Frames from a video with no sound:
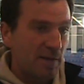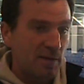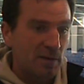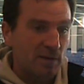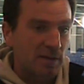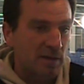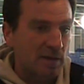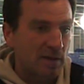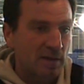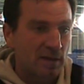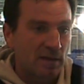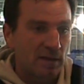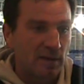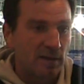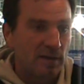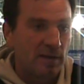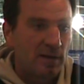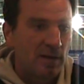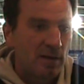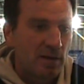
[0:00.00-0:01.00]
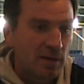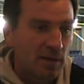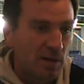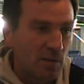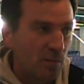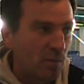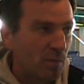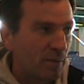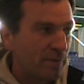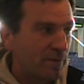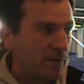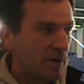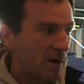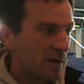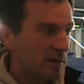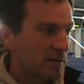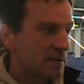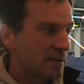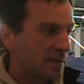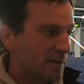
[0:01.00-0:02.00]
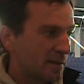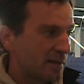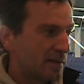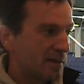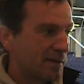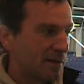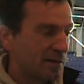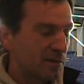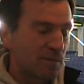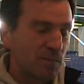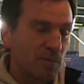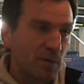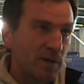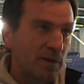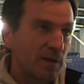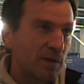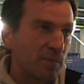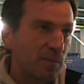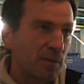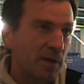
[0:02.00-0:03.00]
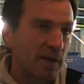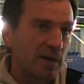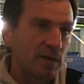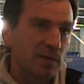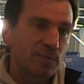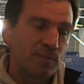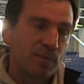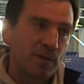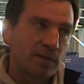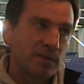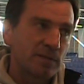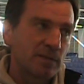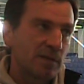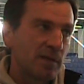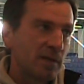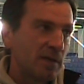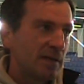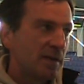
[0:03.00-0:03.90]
I think we've got some really good players, but